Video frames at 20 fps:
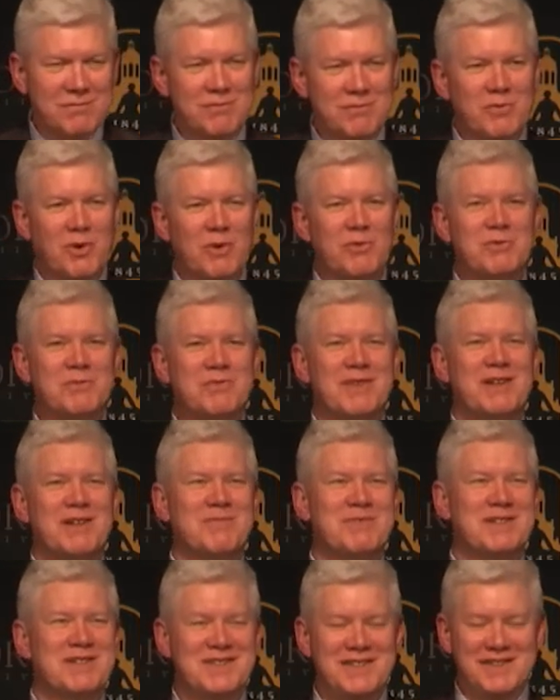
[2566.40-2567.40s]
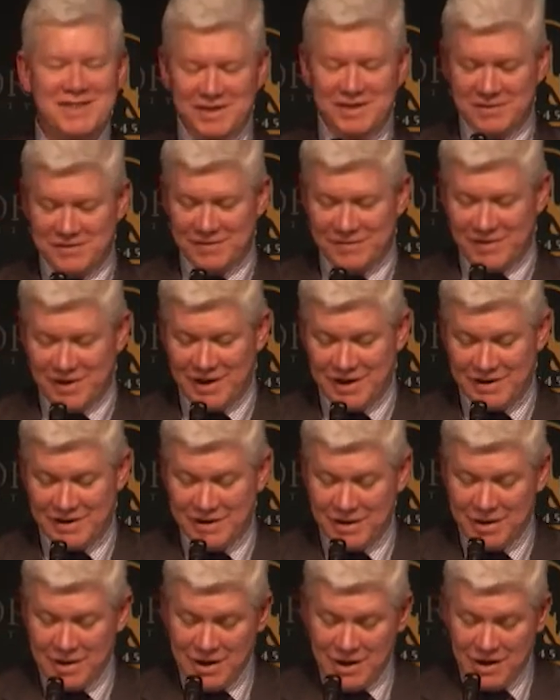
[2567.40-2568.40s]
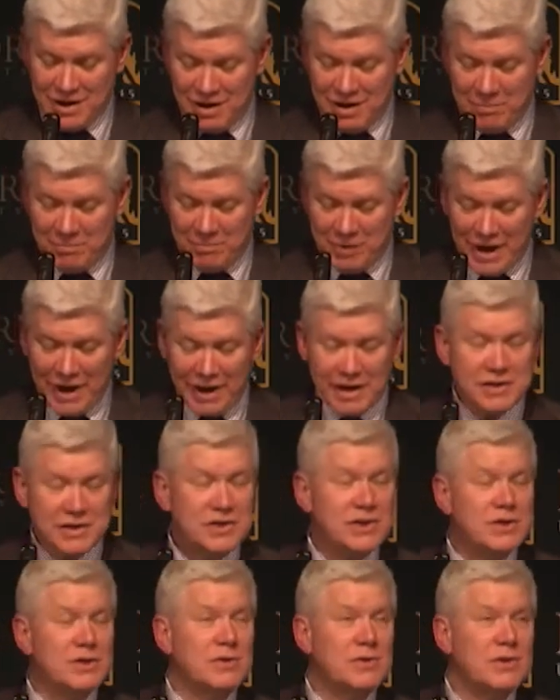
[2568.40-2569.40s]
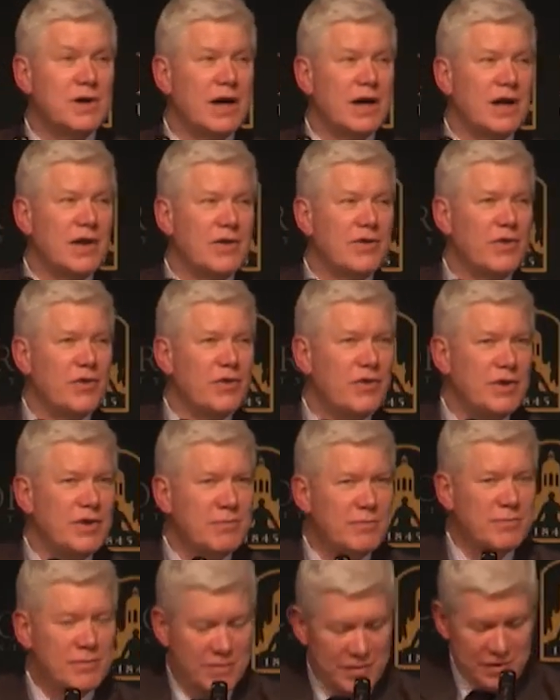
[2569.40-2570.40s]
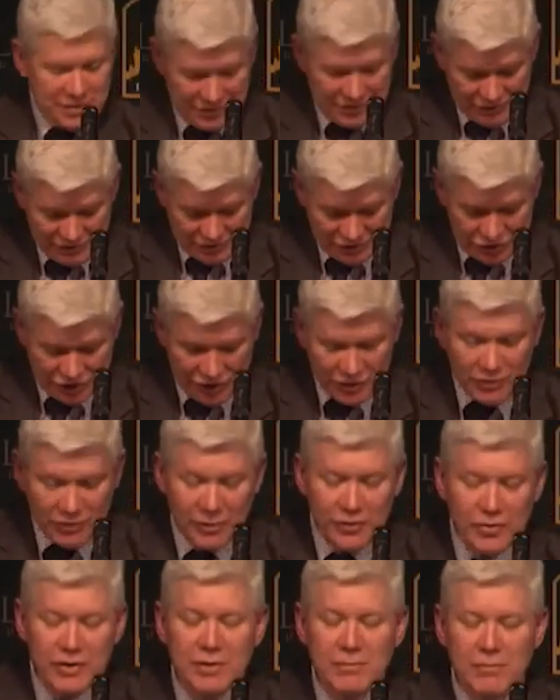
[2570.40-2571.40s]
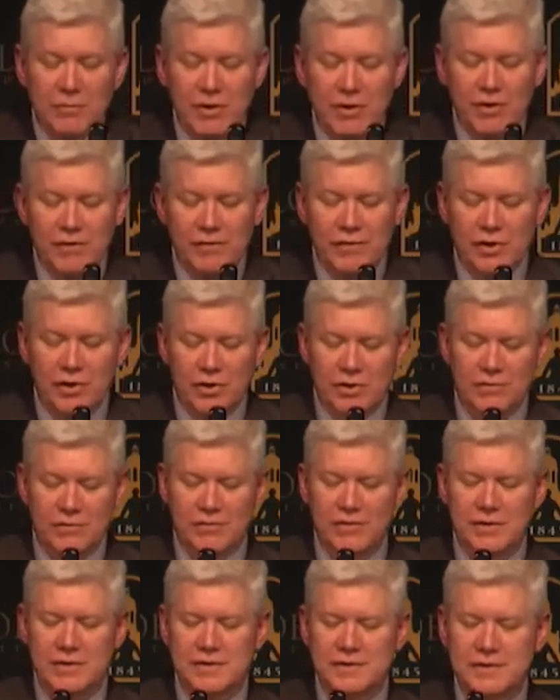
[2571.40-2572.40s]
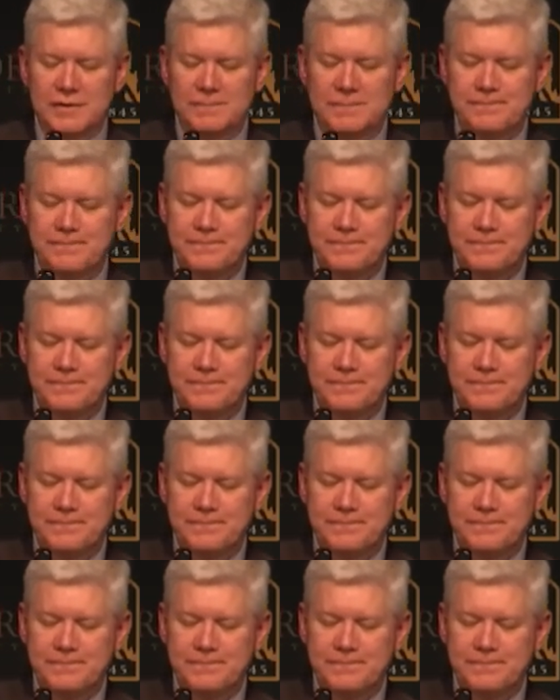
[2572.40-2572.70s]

what would then be the details of that uh, back to uh, the theme, the, the general theme of the conference.